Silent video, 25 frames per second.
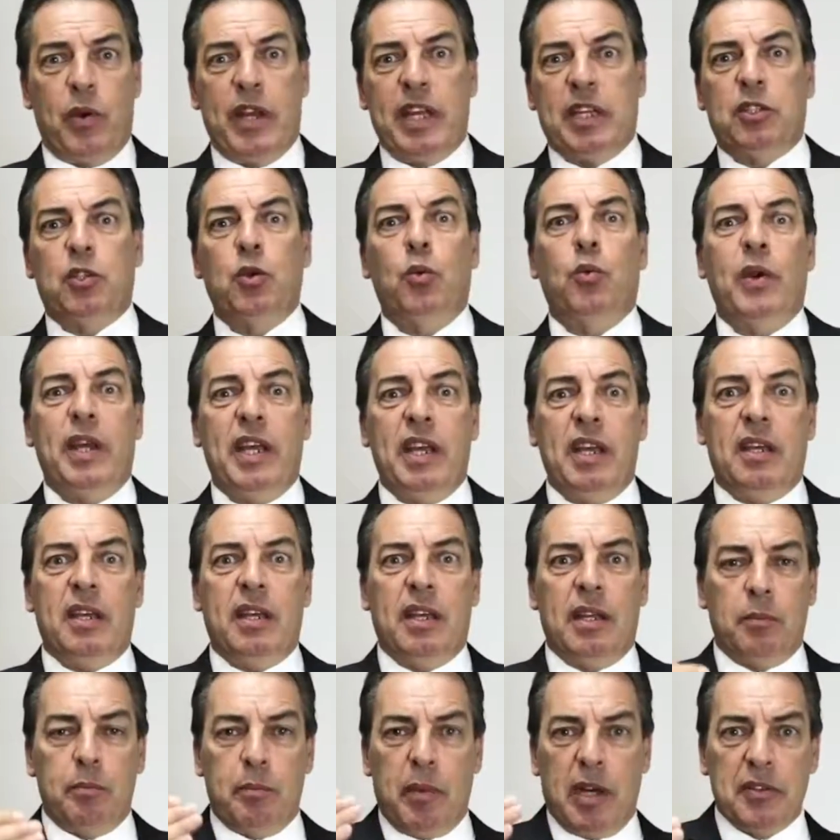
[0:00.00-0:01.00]
week to
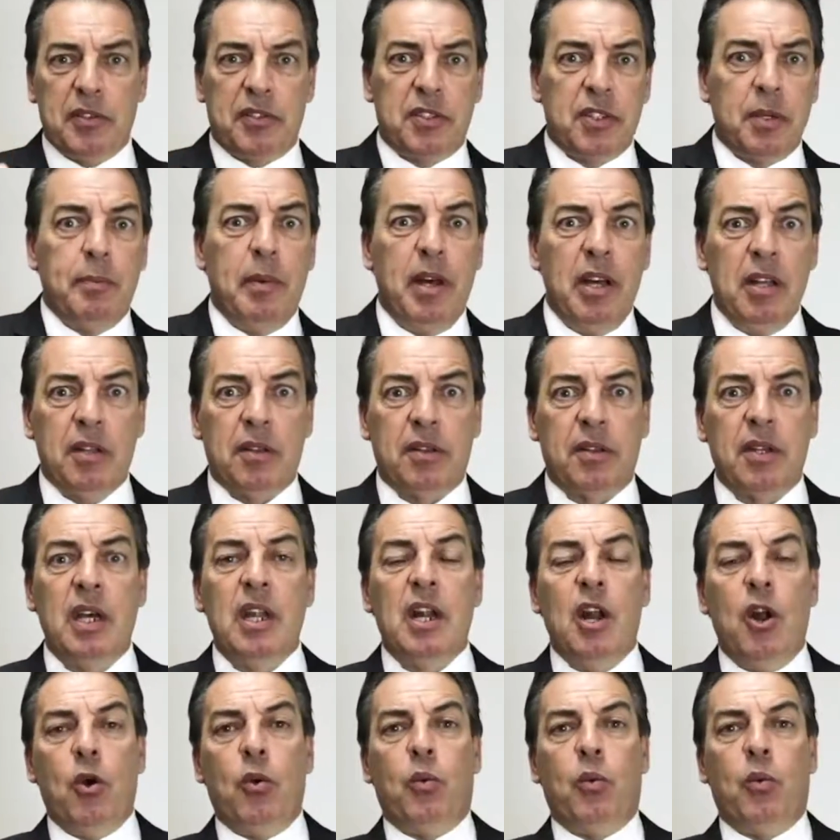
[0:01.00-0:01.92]
week and month to month.